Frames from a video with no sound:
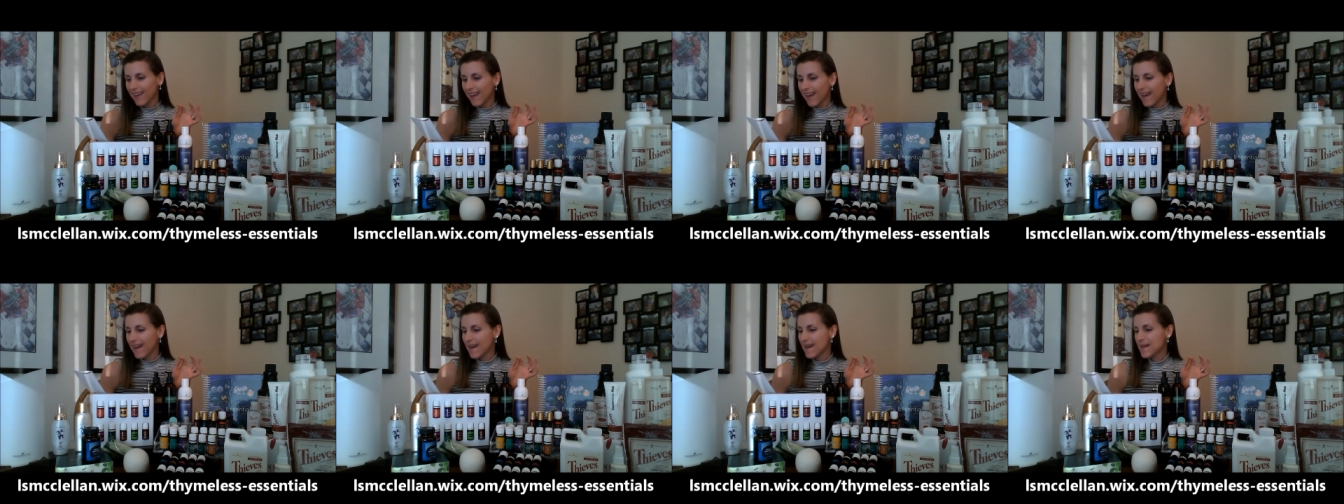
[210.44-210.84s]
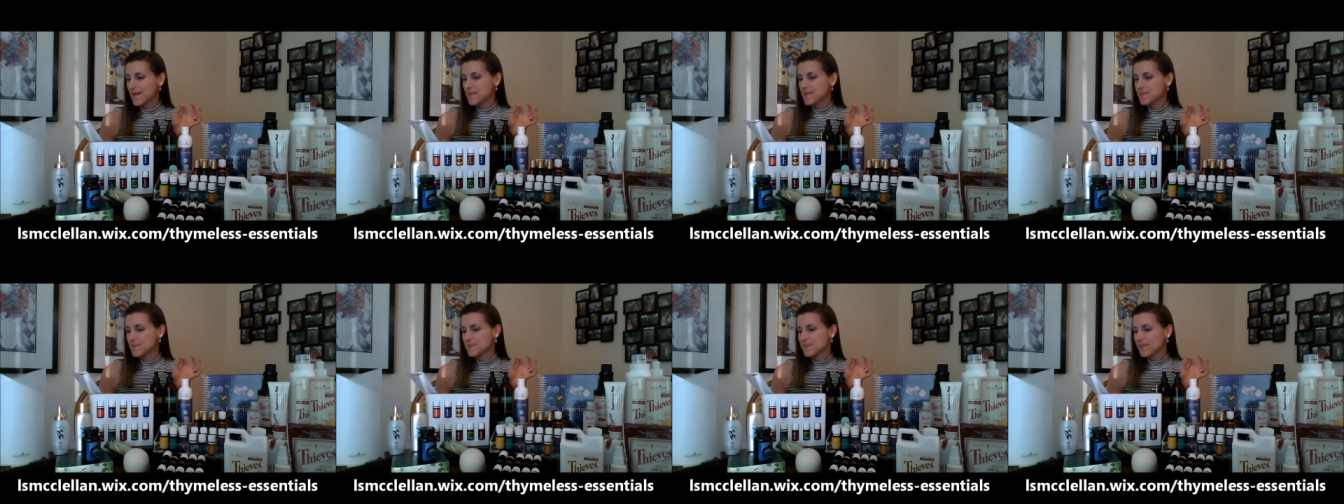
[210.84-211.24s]

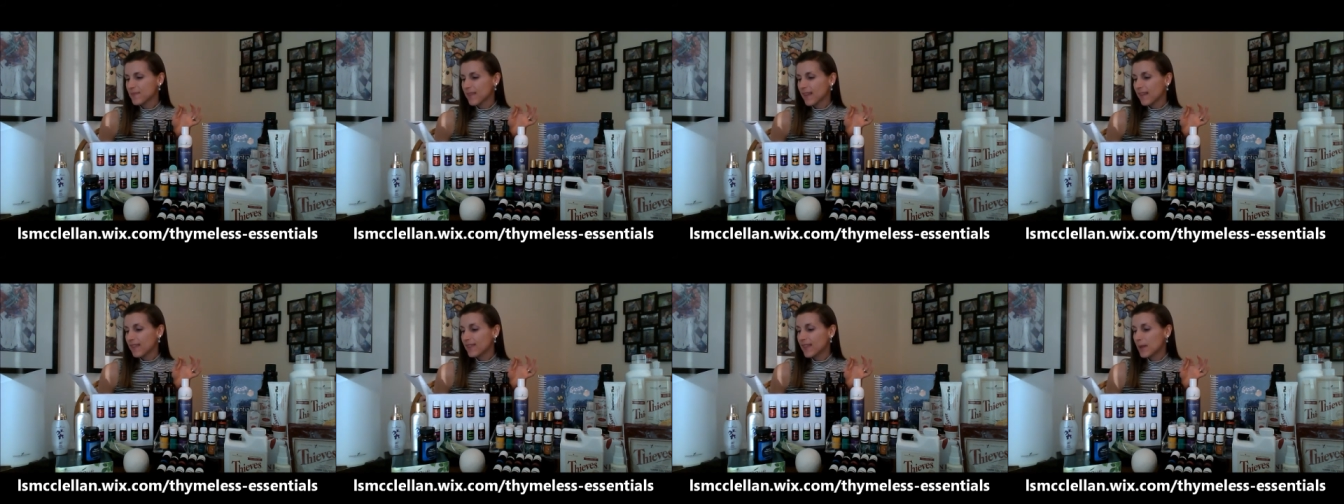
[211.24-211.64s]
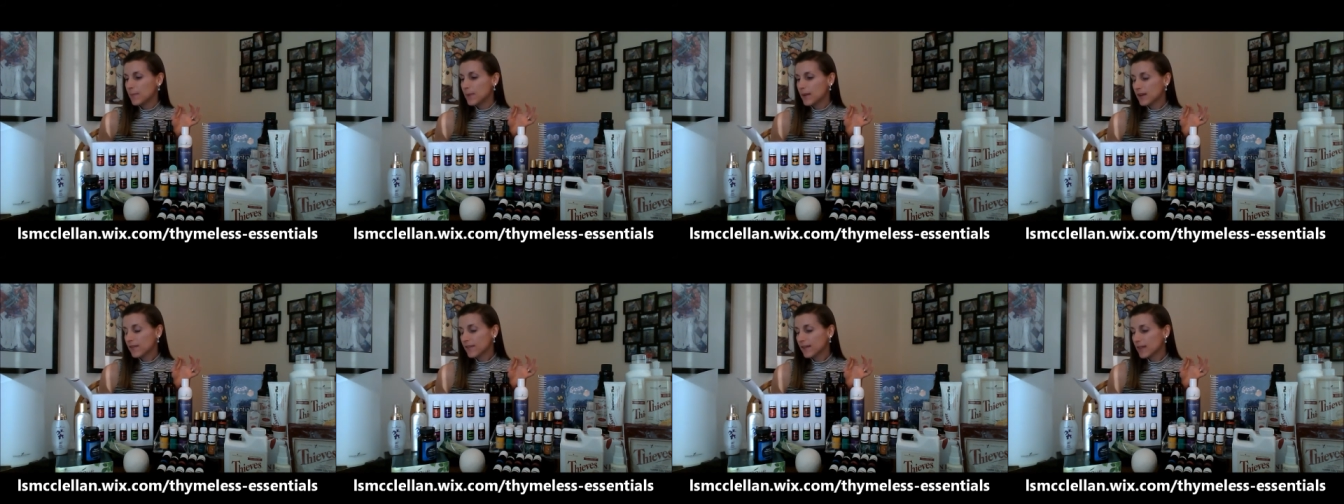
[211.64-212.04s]
They
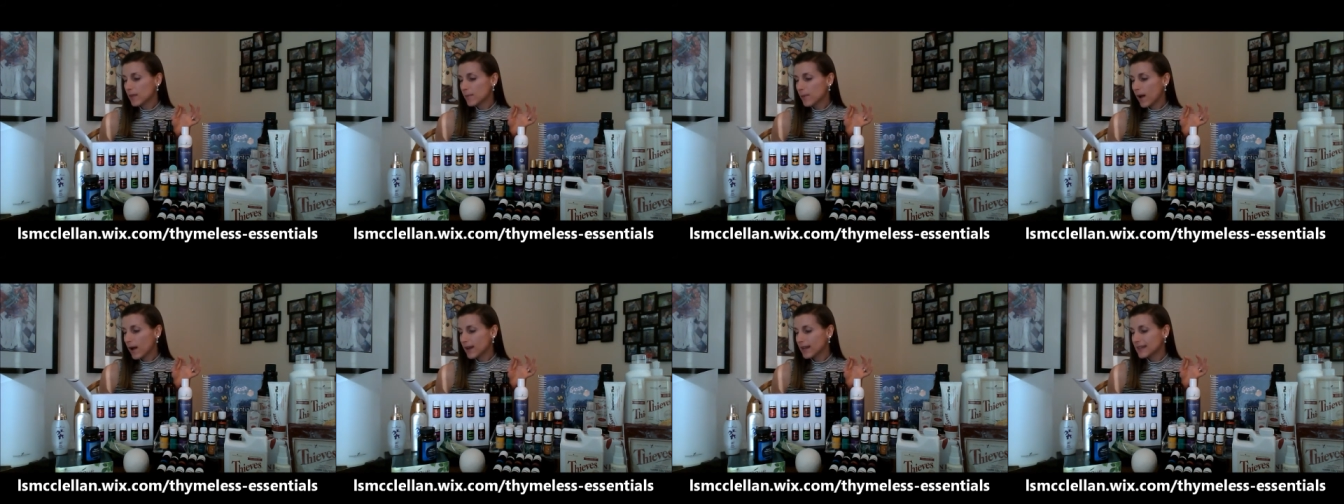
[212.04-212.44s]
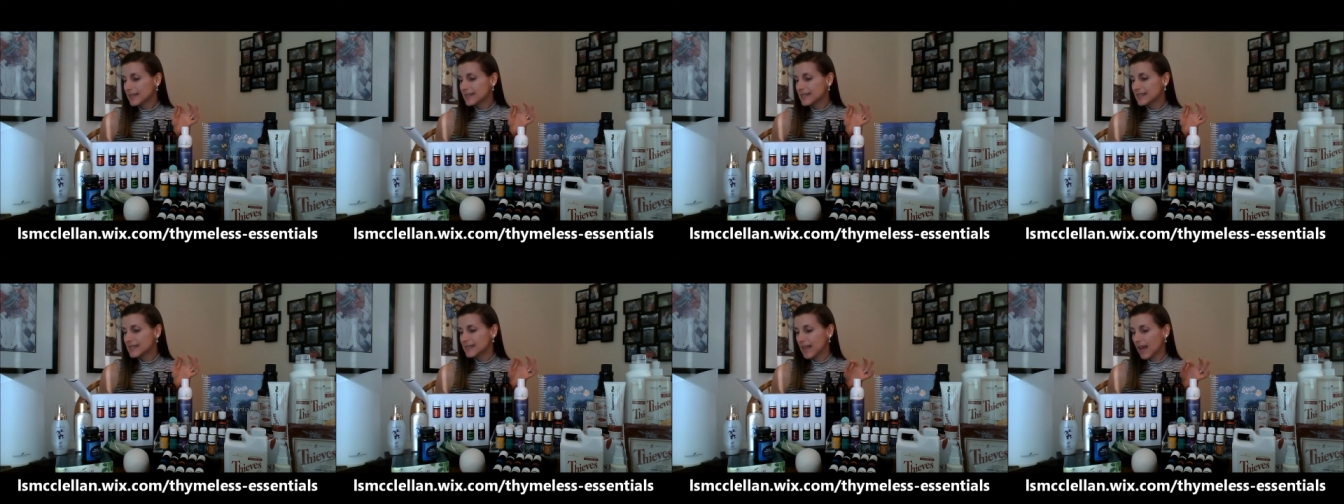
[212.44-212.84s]
benefit the body in
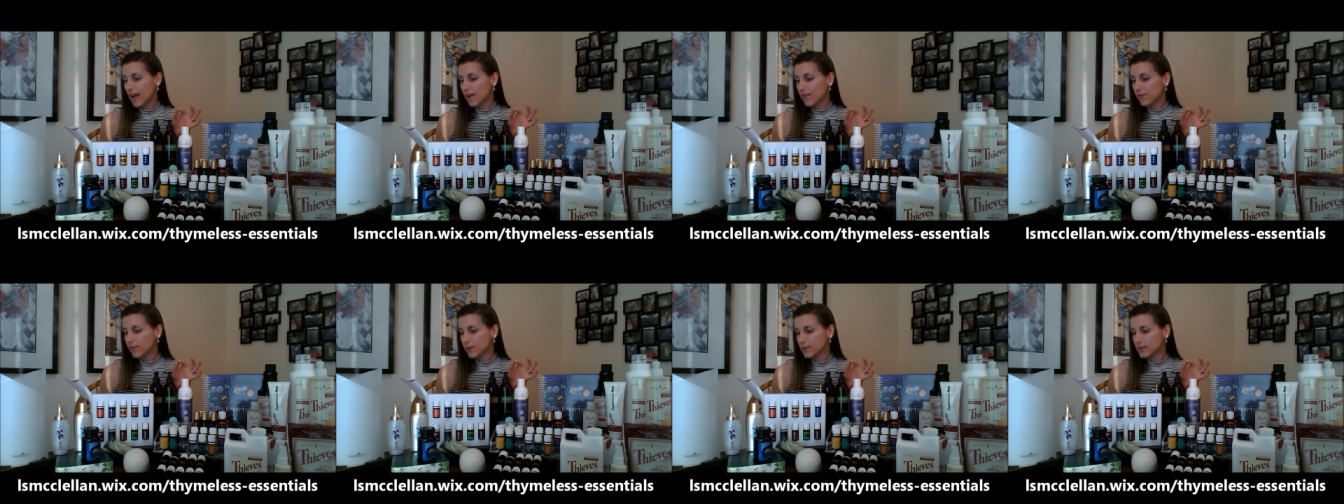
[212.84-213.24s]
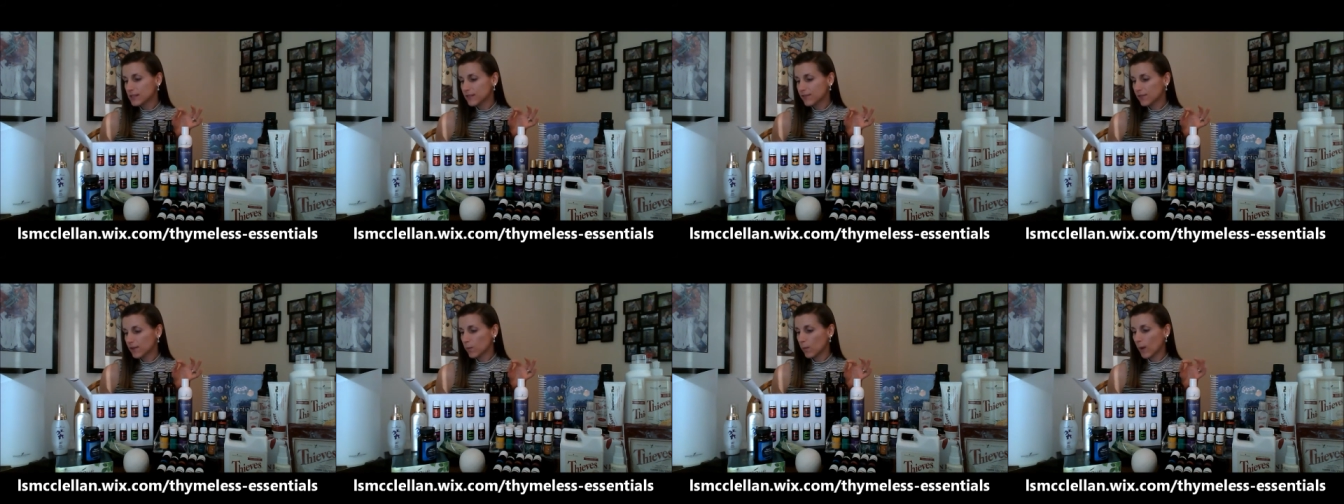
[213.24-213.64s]
several
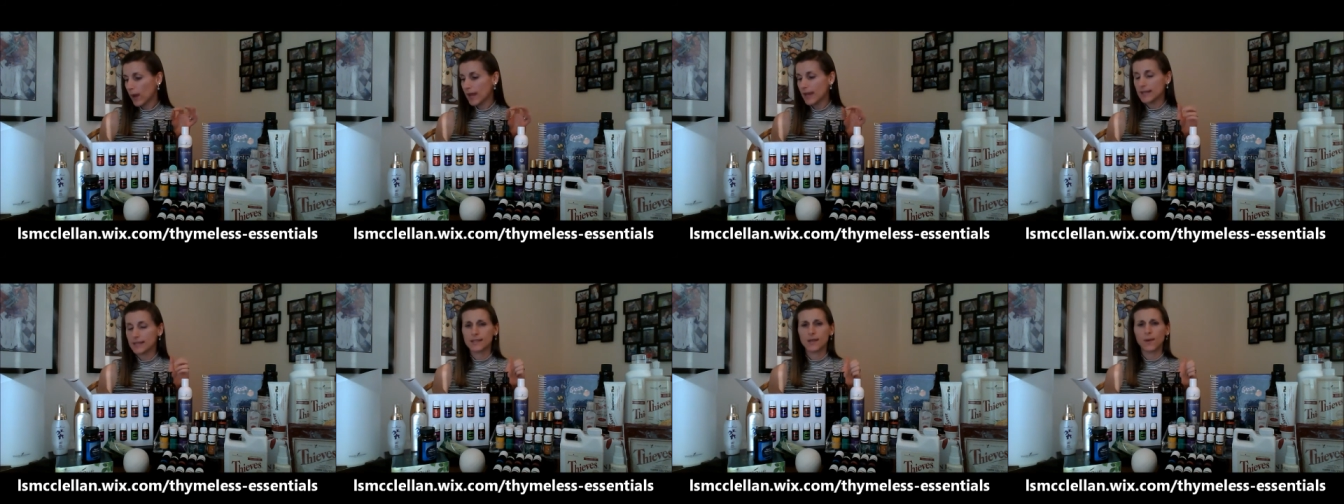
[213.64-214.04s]
different ways,